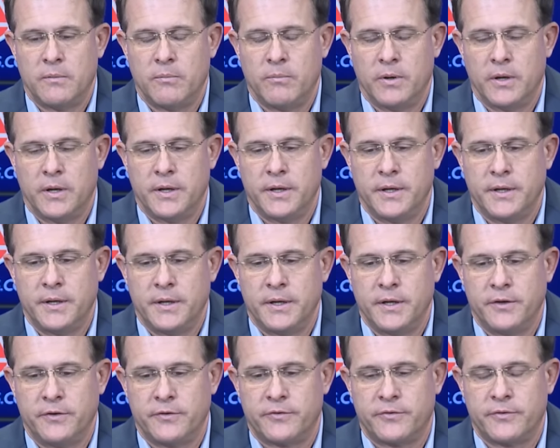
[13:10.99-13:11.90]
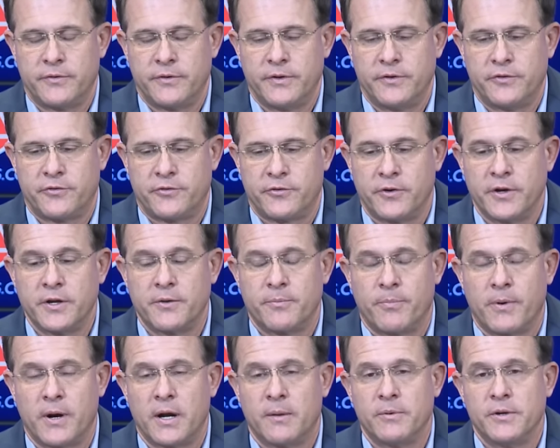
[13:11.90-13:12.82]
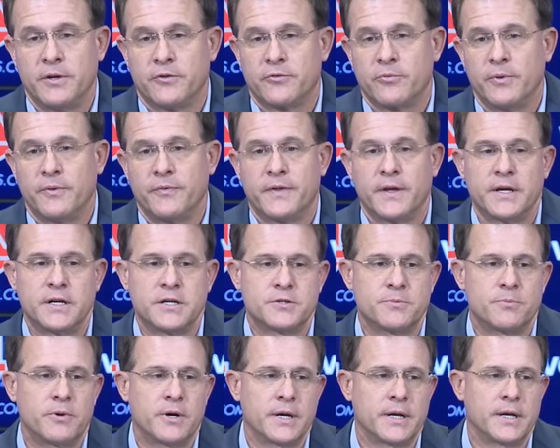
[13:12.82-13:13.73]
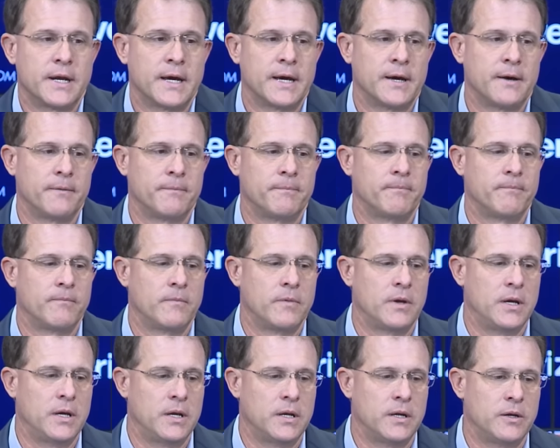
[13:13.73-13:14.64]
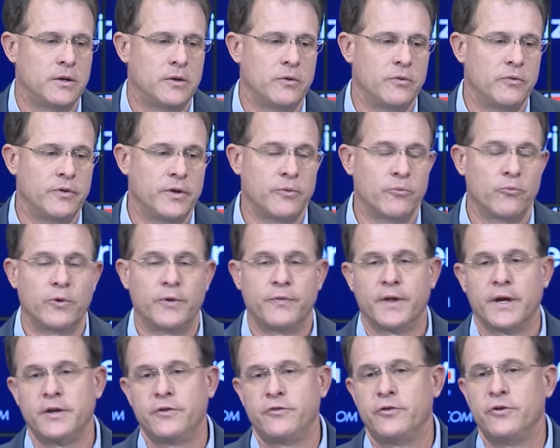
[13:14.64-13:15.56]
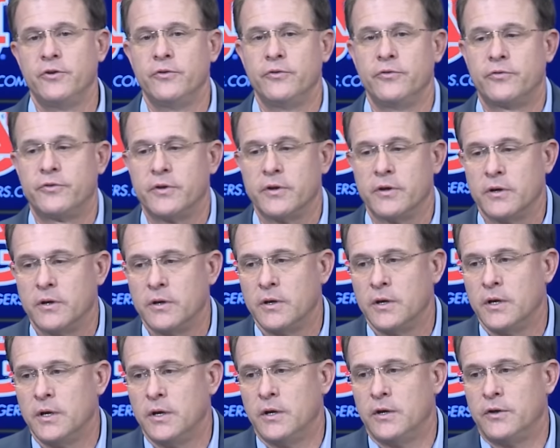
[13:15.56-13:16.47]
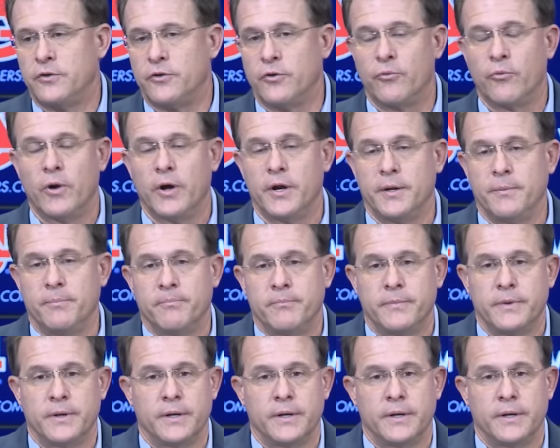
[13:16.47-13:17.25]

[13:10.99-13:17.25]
but his strength probably is when things break down, and then when they choose to run him.